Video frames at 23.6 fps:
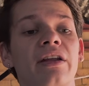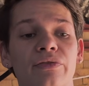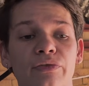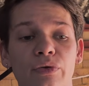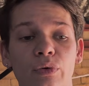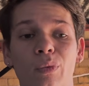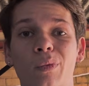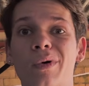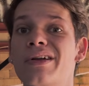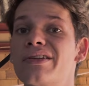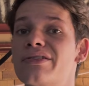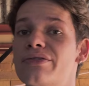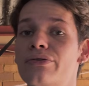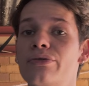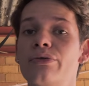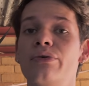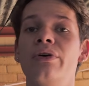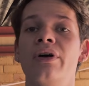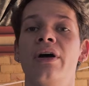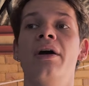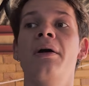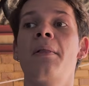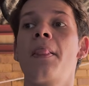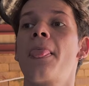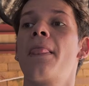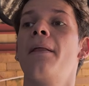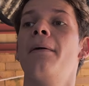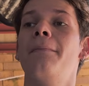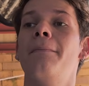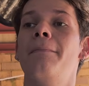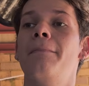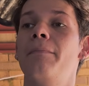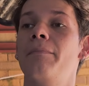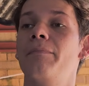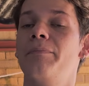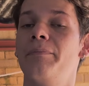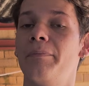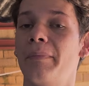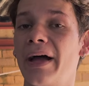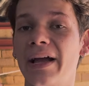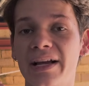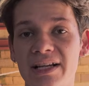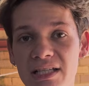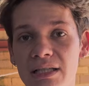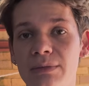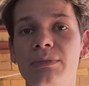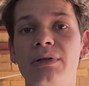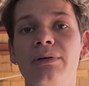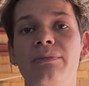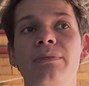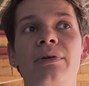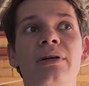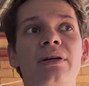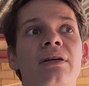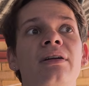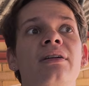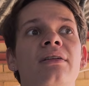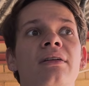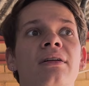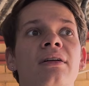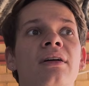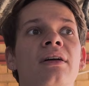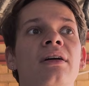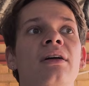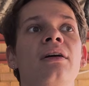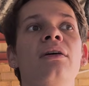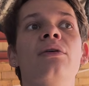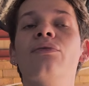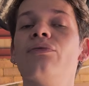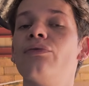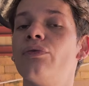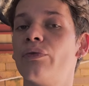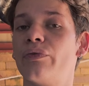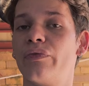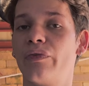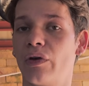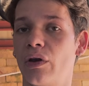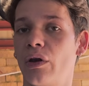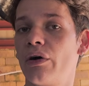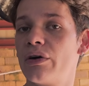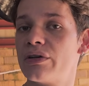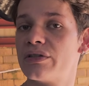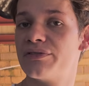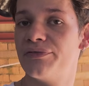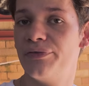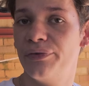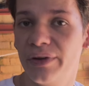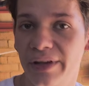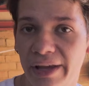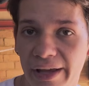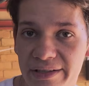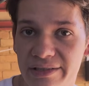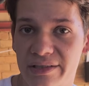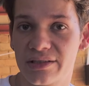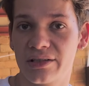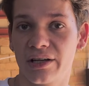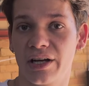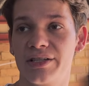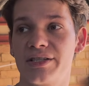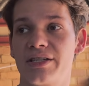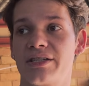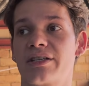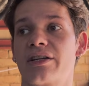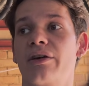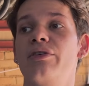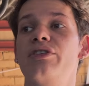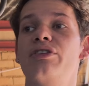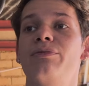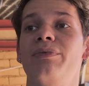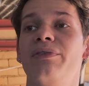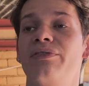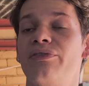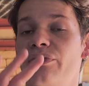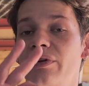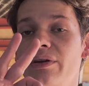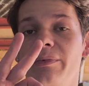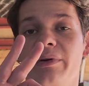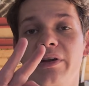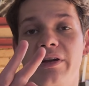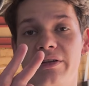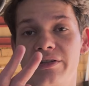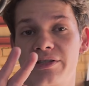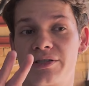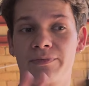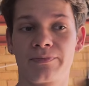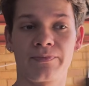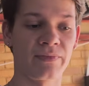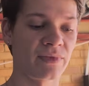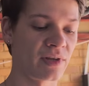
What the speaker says: If you want to, maximum for the last 3 exercises is going to be 3 minutes.